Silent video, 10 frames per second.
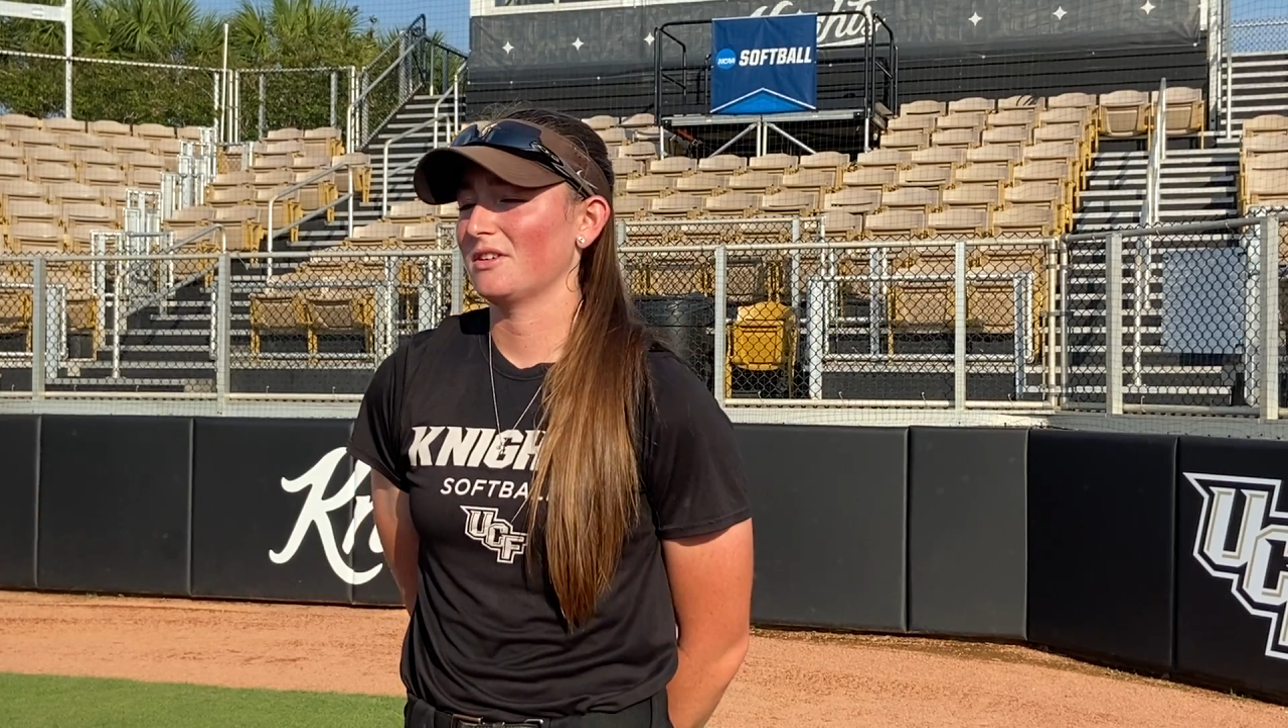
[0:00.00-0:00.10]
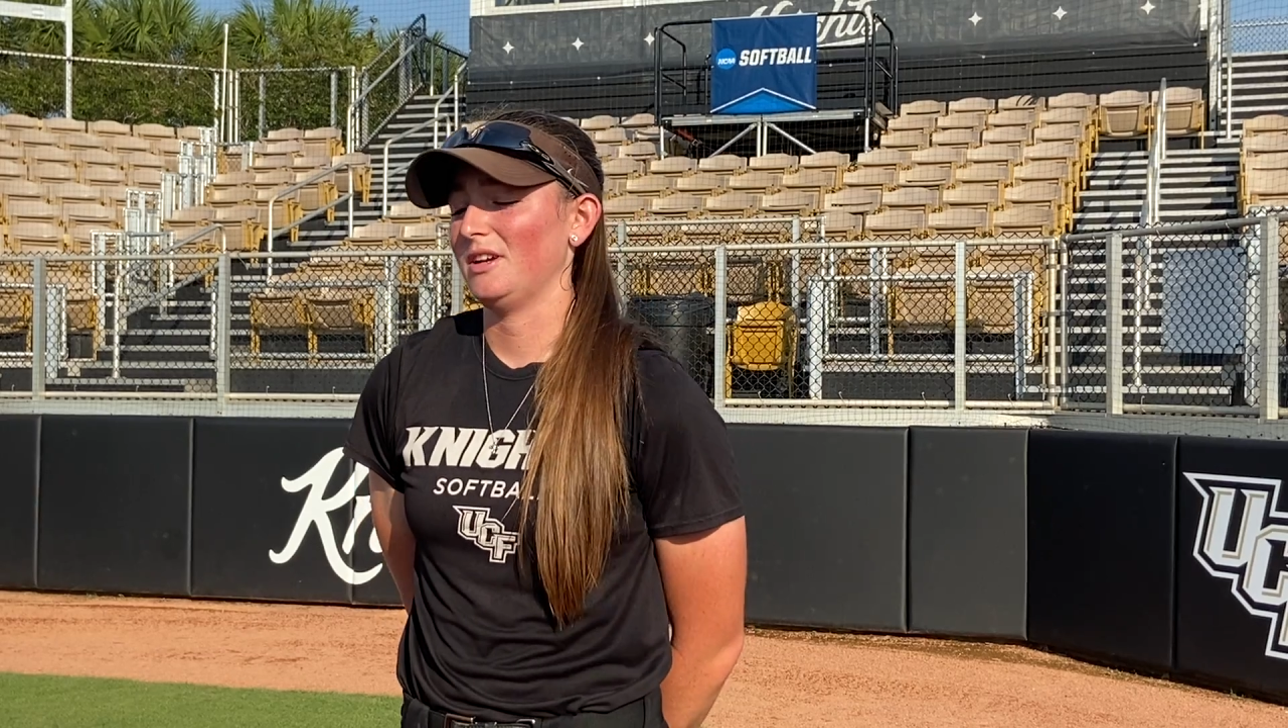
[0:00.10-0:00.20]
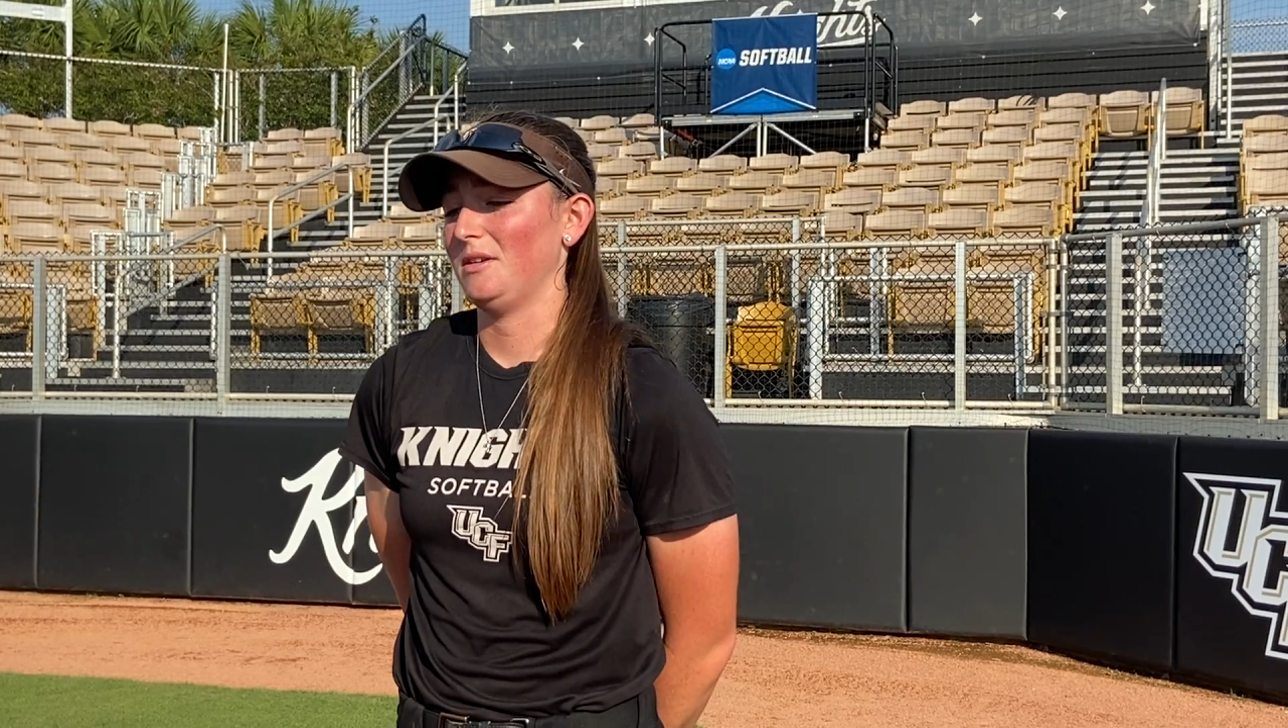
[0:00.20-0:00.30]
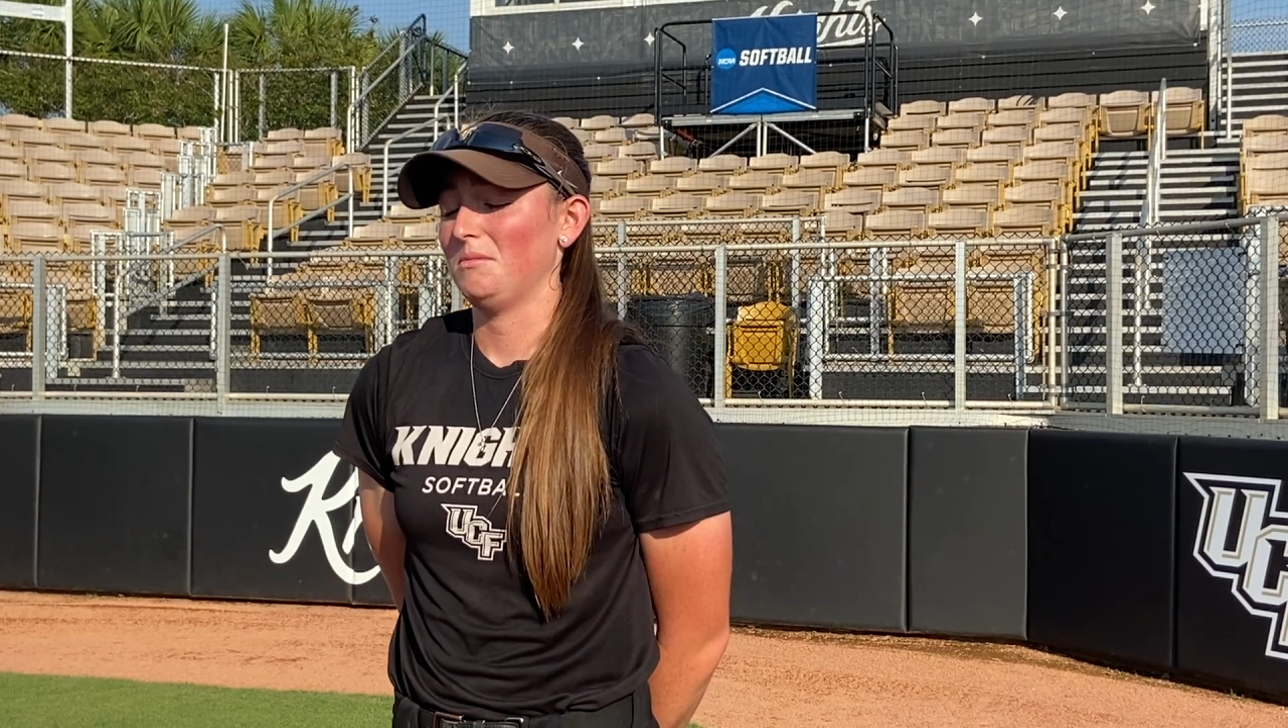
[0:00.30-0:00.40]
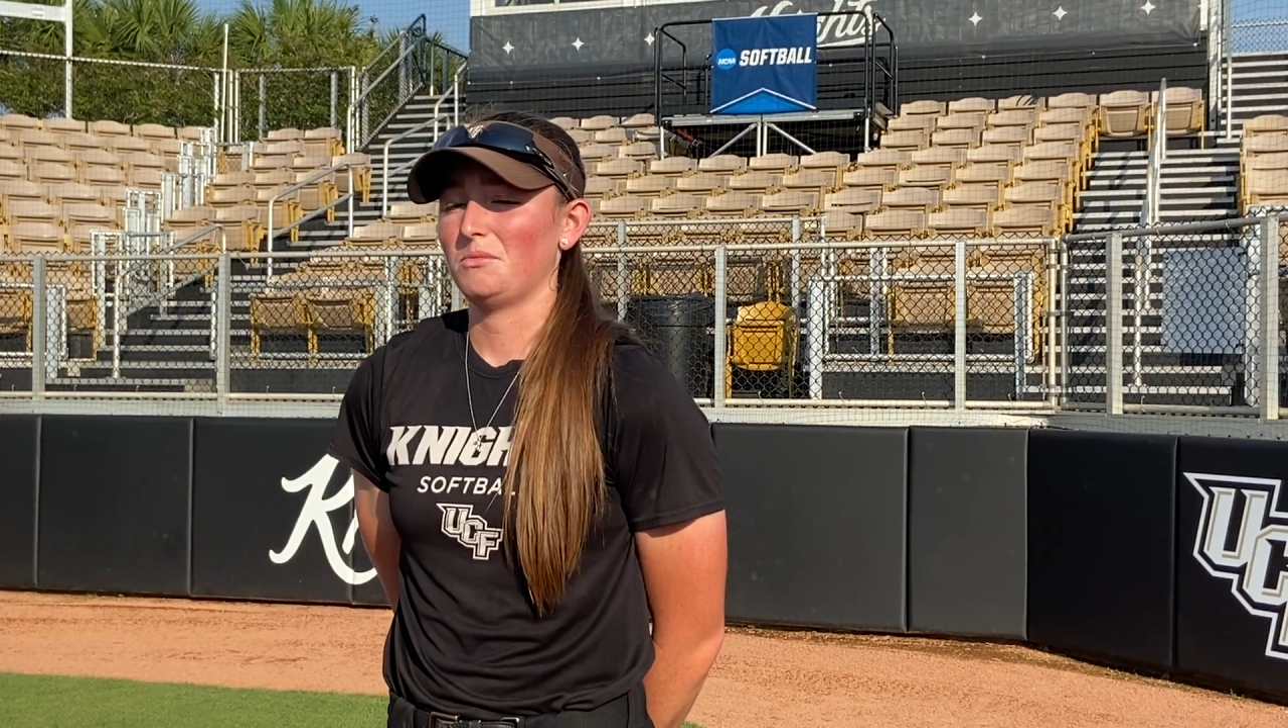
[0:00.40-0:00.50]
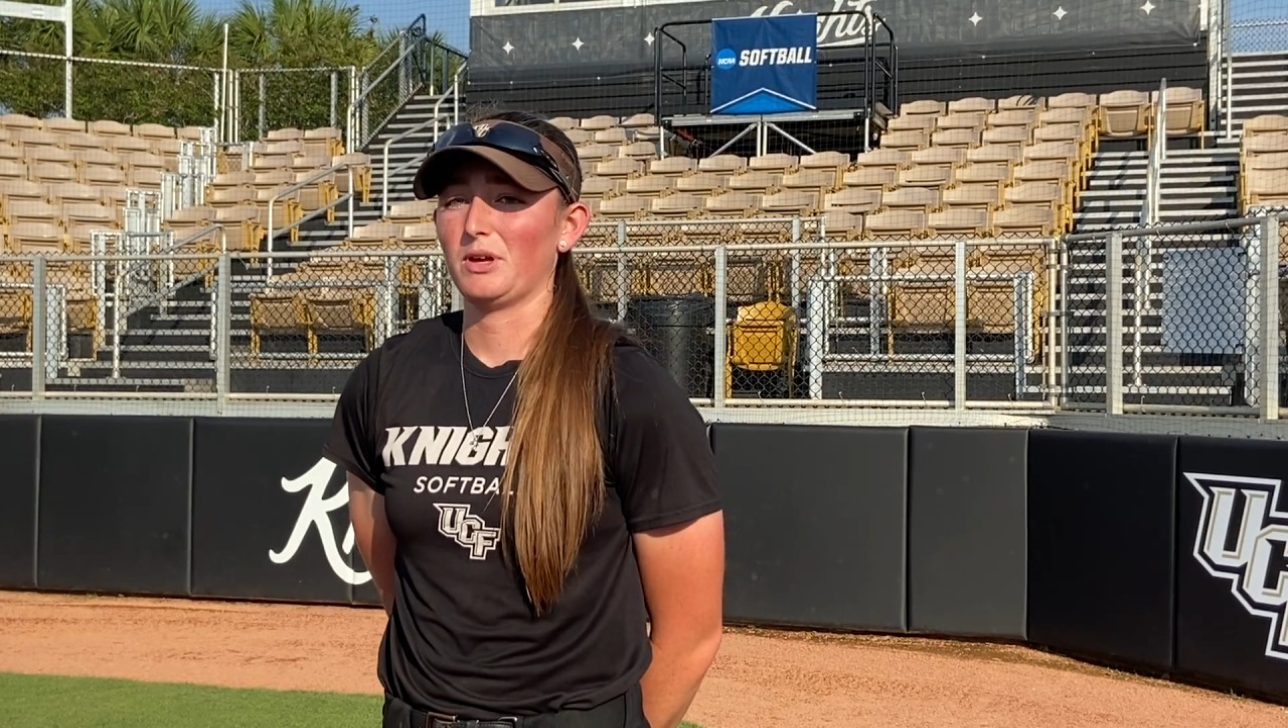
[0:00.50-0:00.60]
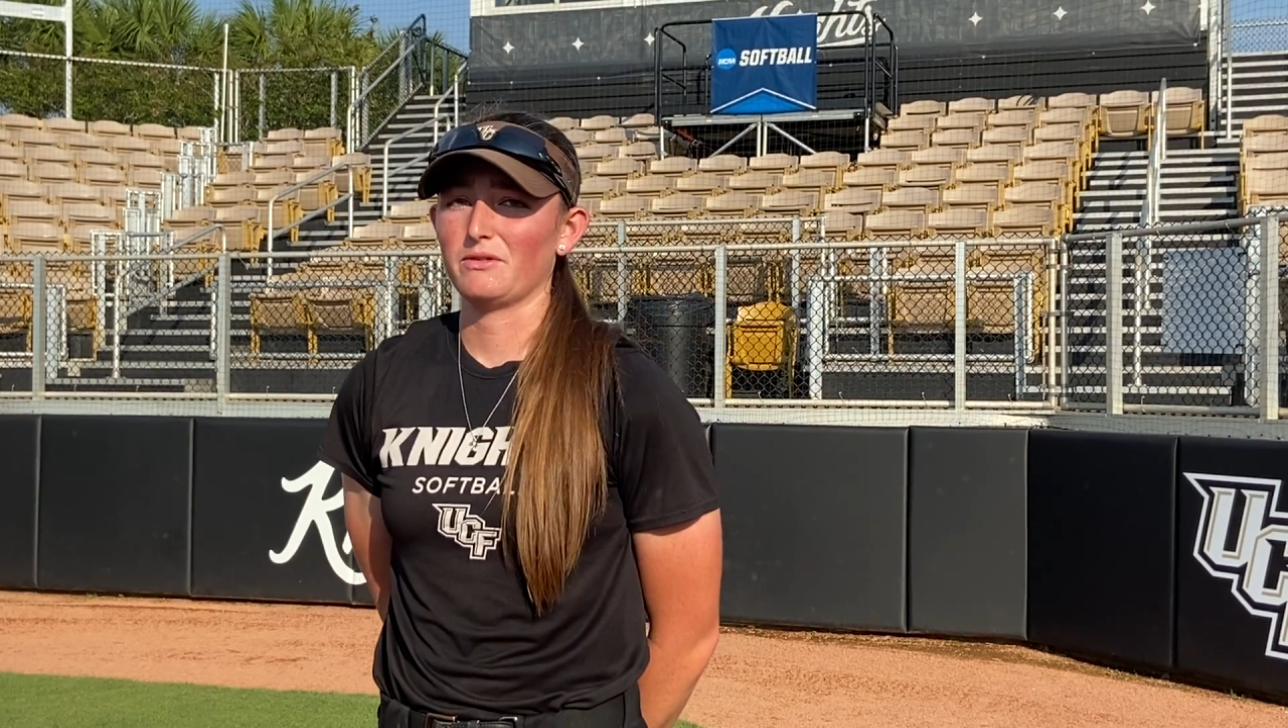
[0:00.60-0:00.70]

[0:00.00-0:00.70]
and play